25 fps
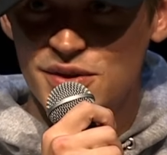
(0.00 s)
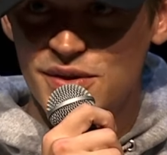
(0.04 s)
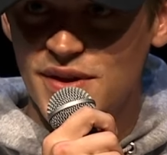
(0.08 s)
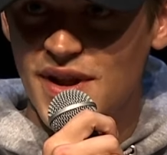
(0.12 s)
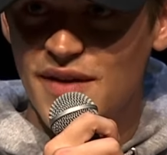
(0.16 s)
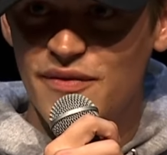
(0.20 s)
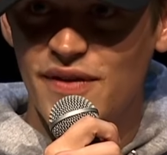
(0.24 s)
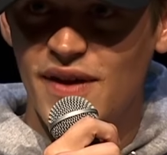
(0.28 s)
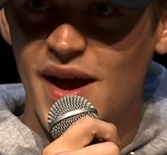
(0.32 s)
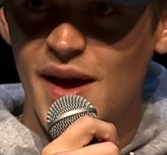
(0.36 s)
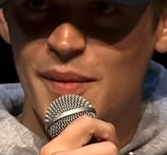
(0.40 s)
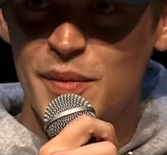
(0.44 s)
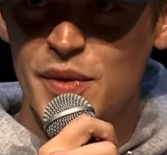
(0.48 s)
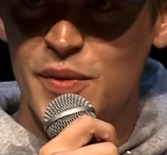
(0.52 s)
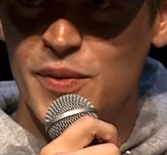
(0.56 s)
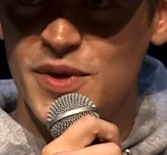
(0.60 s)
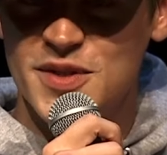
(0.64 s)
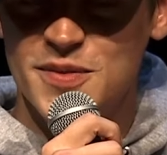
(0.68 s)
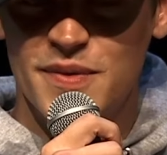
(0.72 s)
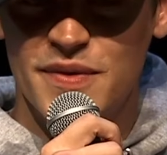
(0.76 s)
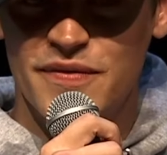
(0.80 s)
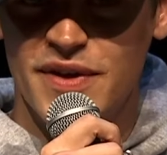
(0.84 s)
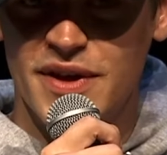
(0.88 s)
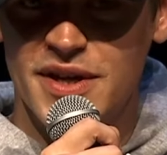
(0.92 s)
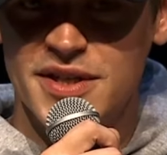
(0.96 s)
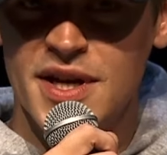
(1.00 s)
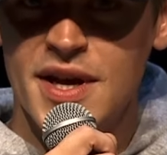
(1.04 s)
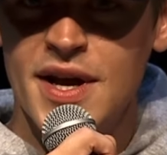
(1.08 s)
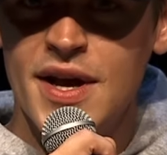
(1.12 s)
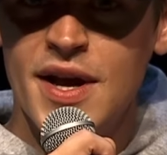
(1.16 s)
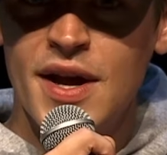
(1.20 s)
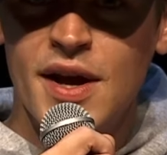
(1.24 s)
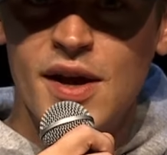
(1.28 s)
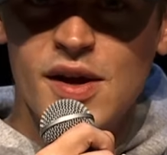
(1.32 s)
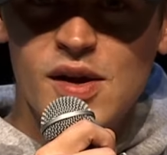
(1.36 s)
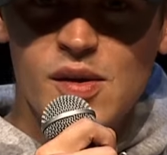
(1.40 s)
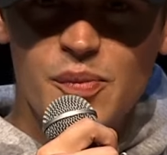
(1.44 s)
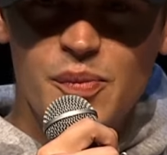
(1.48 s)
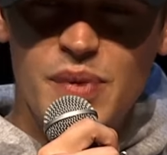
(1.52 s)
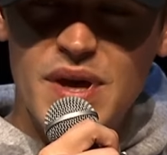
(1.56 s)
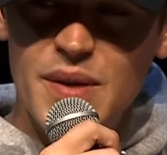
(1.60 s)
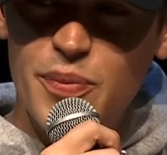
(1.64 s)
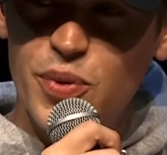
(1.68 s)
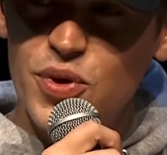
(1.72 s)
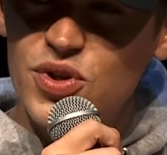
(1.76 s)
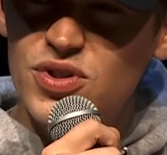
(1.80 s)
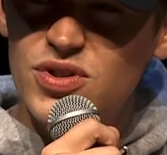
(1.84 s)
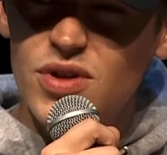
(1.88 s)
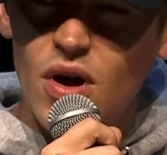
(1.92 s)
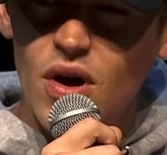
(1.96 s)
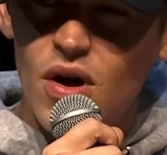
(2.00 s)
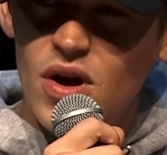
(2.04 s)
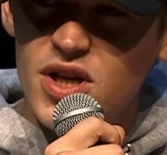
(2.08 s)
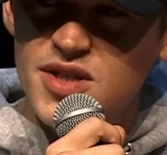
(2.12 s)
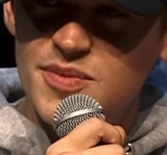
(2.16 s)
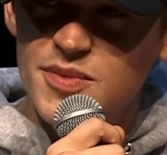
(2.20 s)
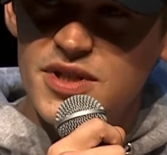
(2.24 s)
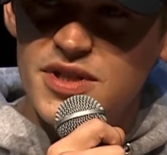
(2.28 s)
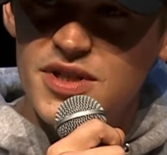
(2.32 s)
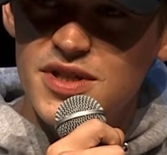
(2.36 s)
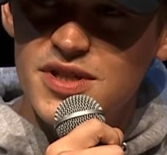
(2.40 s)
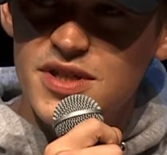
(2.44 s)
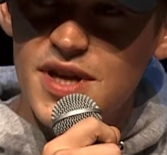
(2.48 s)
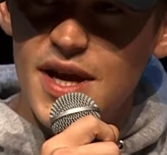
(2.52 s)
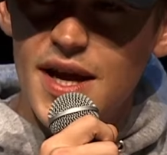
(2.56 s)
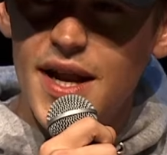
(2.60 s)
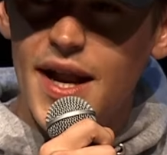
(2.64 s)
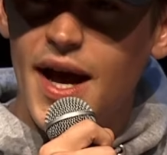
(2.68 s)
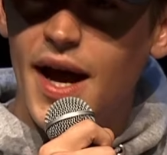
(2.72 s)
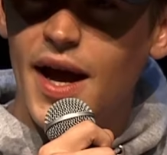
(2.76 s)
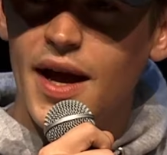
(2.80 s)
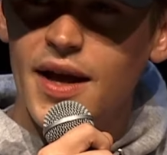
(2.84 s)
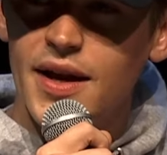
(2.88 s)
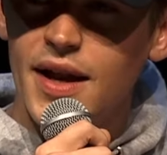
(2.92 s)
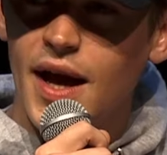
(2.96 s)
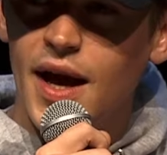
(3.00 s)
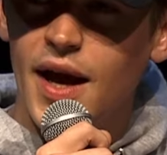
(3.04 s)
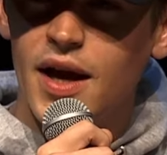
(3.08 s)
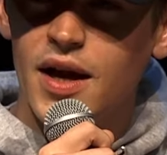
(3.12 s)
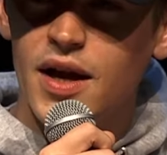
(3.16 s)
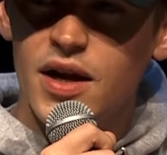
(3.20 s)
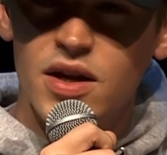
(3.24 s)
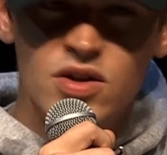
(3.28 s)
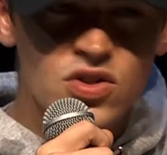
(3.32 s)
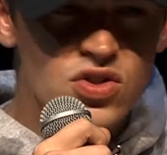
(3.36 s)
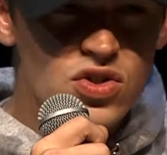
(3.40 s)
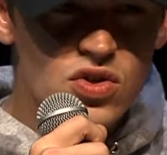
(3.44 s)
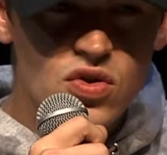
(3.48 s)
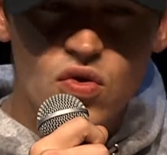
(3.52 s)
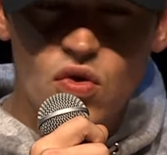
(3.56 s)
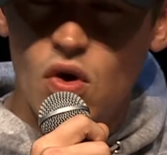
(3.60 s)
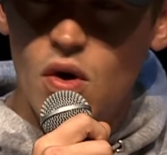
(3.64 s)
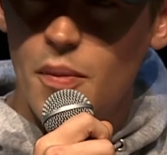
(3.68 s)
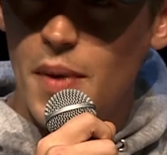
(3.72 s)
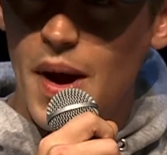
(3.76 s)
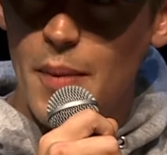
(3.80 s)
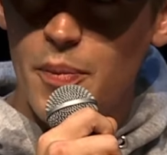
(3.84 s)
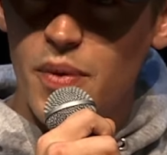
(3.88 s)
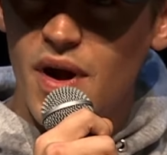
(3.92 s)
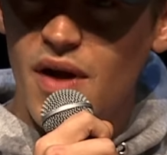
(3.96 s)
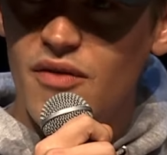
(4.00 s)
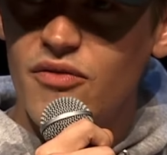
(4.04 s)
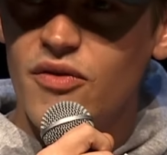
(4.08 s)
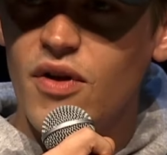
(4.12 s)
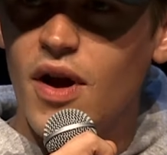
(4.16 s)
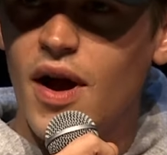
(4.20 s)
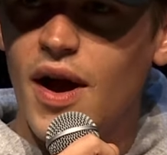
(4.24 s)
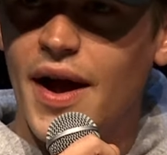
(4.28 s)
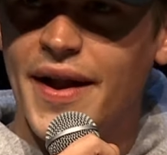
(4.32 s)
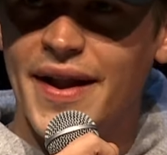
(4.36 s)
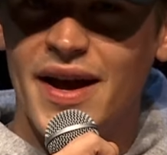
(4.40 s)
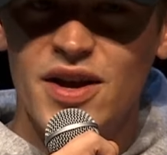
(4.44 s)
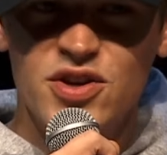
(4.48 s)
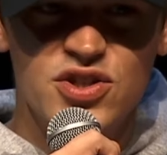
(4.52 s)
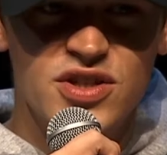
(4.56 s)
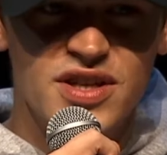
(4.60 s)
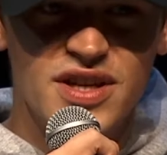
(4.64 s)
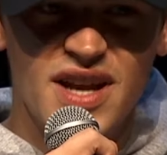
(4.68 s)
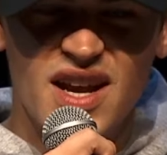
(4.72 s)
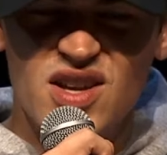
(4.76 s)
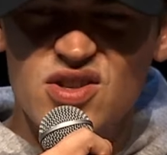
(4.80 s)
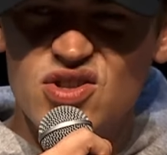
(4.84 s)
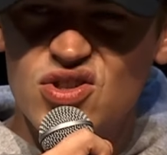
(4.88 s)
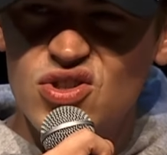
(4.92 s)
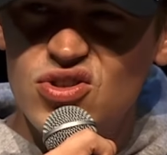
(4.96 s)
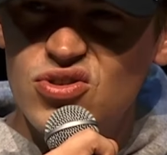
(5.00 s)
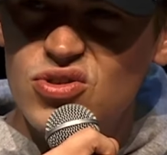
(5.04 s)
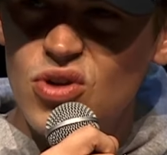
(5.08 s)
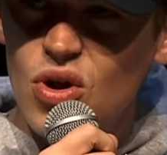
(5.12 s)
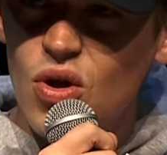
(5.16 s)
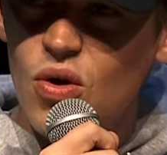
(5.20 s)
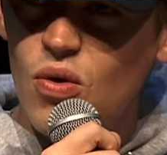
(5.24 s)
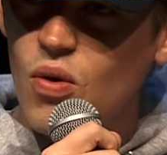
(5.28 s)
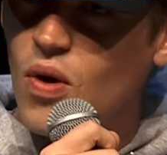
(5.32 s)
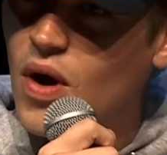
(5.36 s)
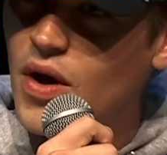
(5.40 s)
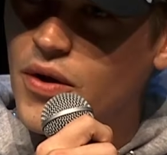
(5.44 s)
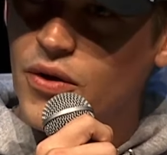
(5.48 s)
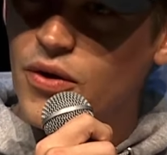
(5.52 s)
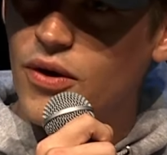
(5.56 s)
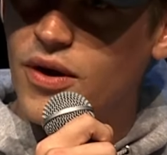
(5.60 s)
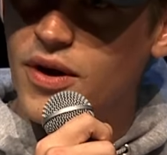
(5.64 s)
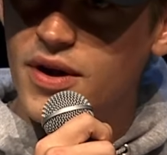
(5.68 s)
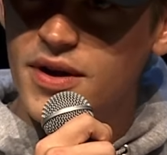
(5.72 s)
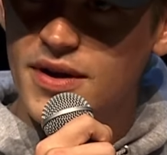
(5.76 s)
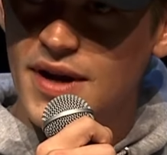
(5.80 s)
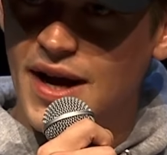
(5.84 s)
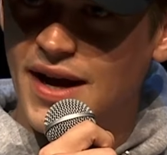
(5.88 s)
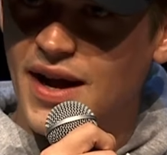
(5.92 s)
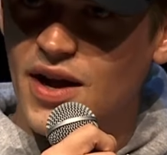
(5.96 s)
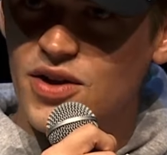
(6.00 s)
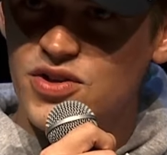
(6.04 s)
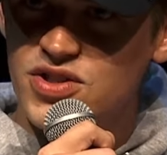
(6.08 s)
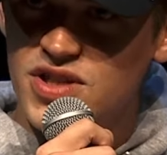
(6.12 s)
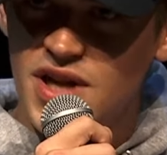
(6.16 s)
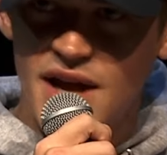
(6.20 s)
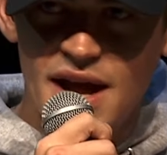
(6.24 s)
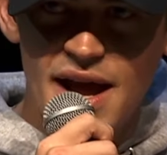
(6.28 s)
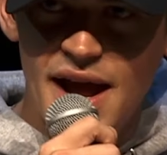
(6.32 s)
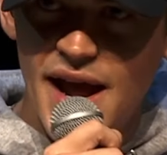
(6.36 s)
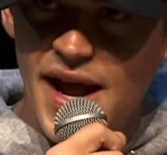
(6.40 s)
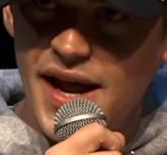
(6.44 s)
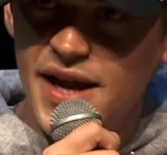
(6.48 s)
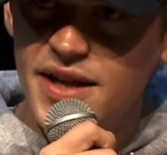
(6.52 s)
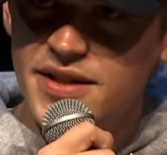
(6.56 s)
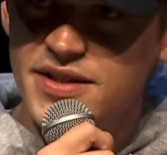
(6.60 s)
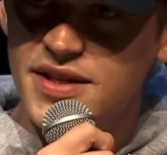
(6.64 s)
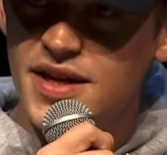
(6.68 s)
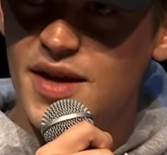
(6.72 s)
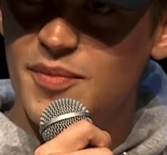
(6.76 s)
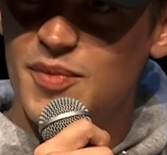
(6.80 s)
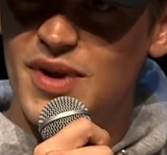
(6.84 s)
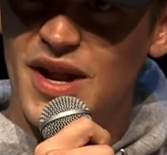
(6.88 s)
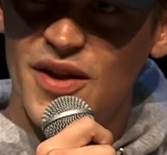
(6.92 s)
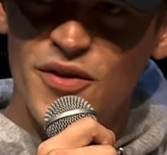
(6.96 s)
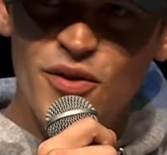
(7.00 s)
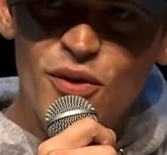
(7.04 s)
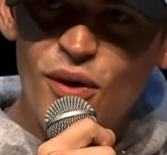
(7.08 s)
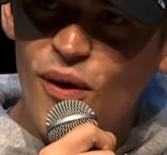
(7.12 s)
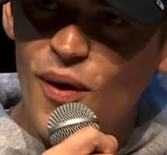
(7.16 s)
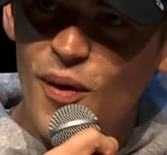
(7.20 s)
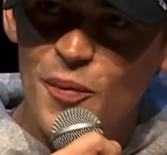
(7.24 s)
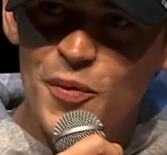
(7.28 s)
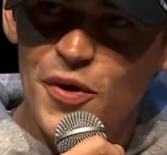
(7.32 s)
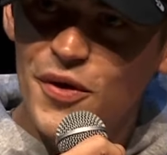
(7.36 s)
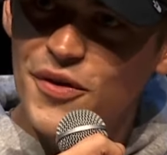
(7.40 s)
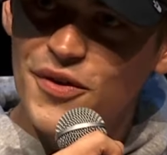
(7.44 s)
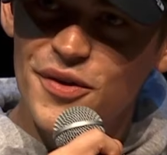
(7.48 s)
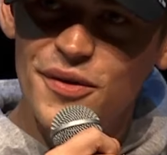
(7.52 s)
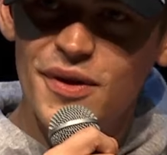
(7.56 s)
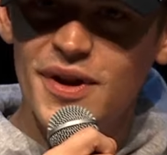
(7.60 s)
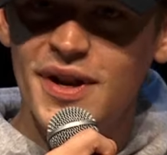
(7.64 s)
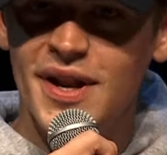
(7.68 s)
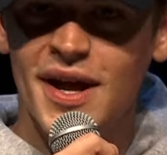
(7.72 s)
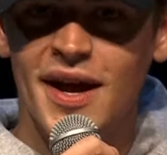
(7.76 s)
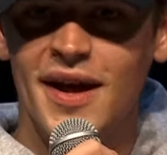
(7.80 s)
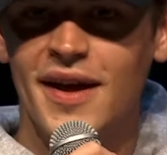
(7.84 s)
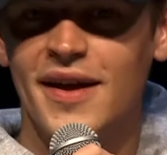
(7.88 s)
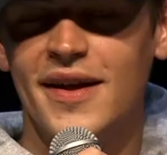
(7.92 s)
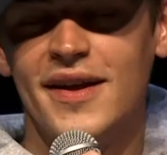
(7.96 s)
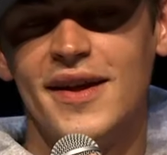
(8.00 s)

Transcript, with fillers: they find me, whisper things. People used to ask me to say that, like, in school, my brother, and I used to get so annoyed, like, I used to hate it and be like, no, I'm not doing that.